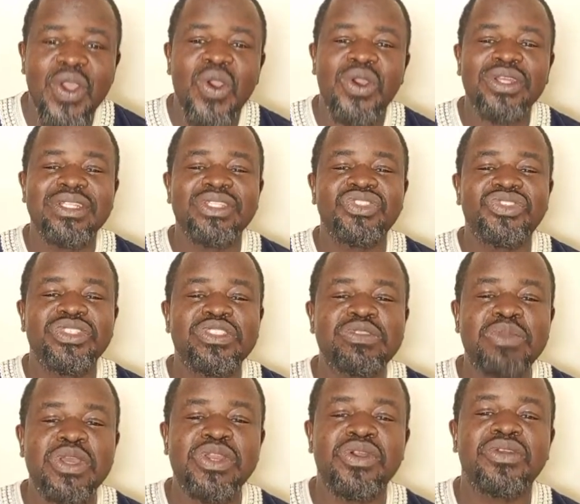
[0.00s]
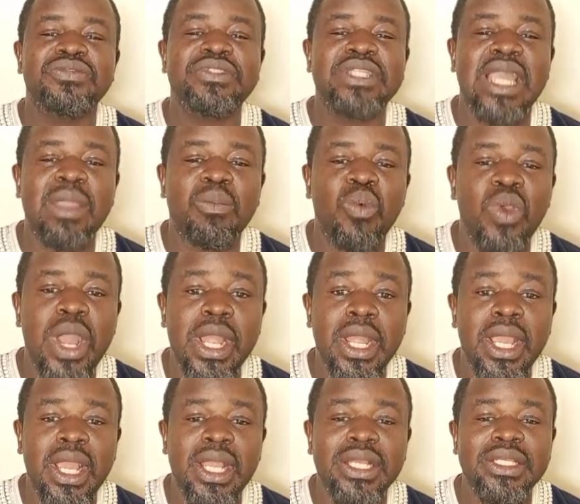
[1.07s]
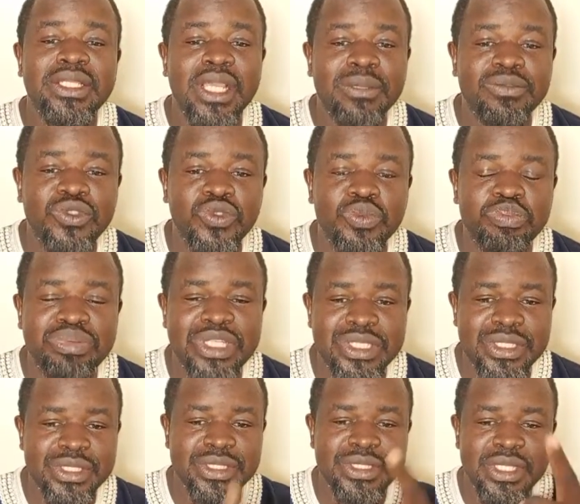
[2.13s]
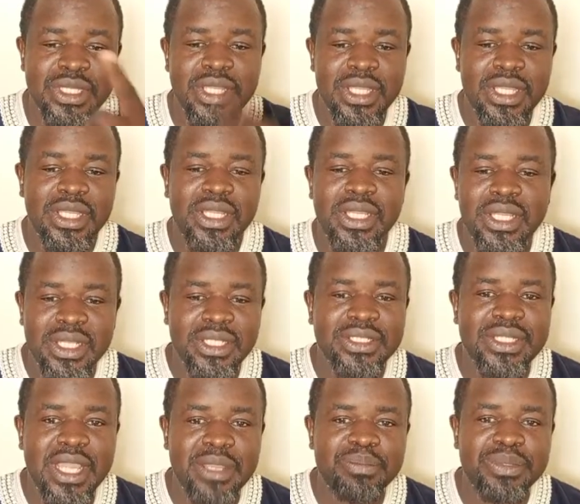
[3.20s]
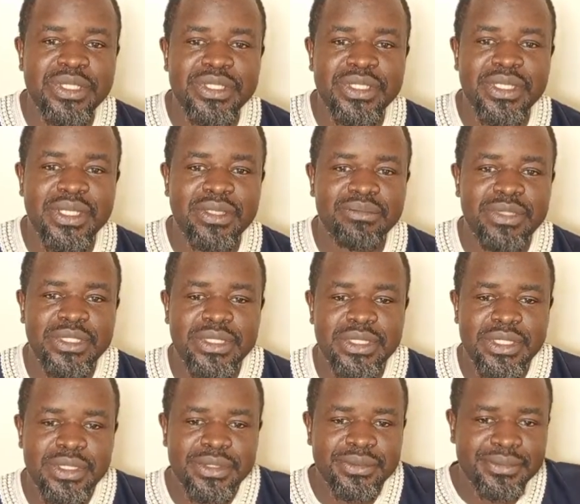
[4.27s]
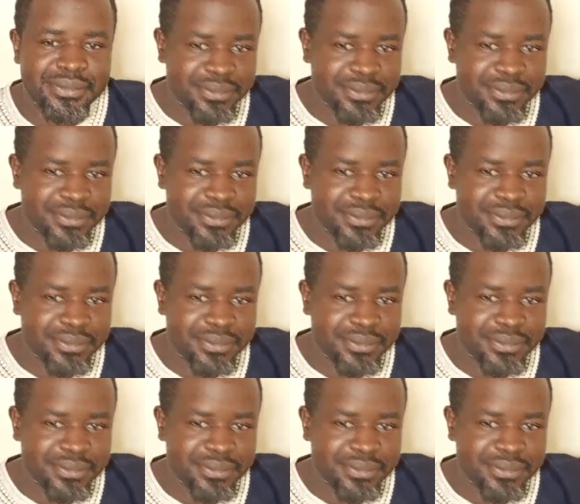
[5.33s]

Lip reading: on the treatment of type 1 and type 2, please type it. Let me see.